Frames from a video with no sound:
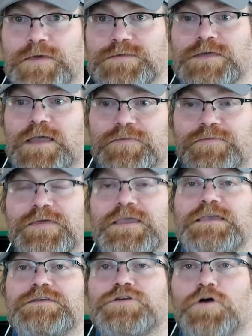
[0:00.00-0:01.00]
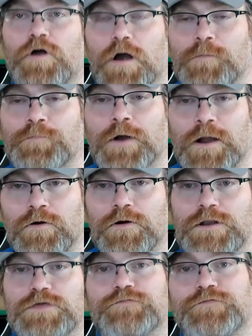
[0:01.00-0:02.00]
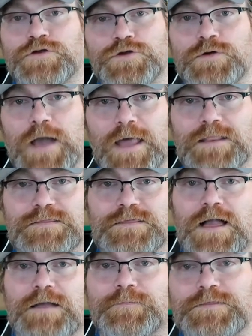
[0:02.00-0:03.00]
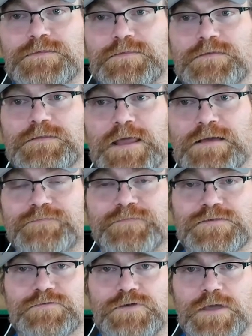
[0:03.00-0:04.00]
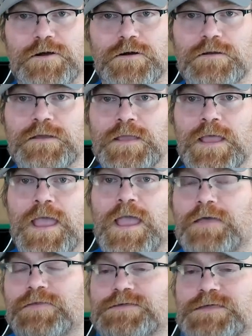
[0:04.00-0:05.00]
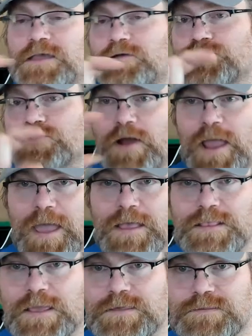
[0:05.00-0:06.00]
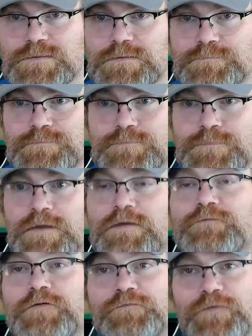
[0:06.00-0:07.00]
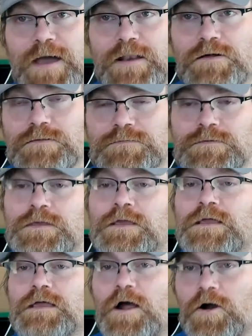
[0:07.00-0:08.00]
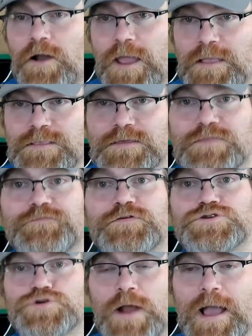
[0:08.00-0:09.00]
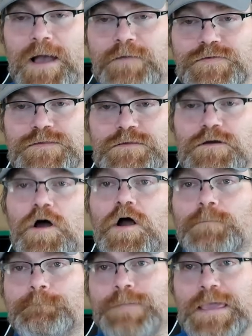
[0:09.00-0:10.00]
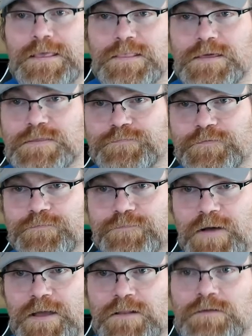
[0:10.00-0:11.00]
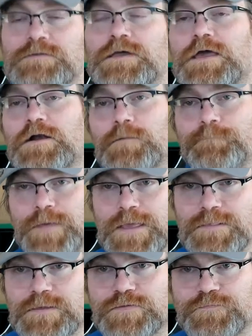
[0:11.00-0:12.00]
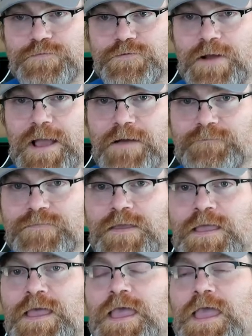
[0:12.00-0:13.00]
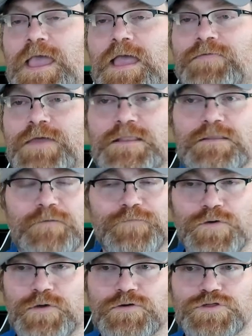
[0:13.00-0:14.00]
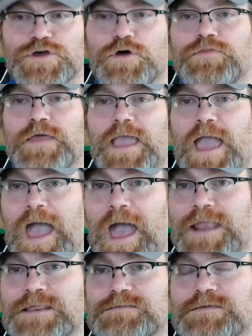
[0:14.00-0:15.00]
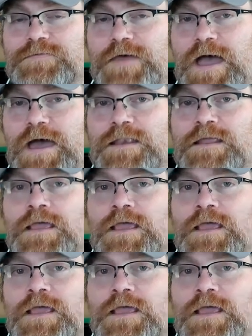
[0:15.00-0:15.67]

they say, These are our priorities for new guidance documents in the next fiscal year. And they say, Here's our A list for final, our A list for drafts, our B list for final, and our B list for draft. And then a few years ago, they added to that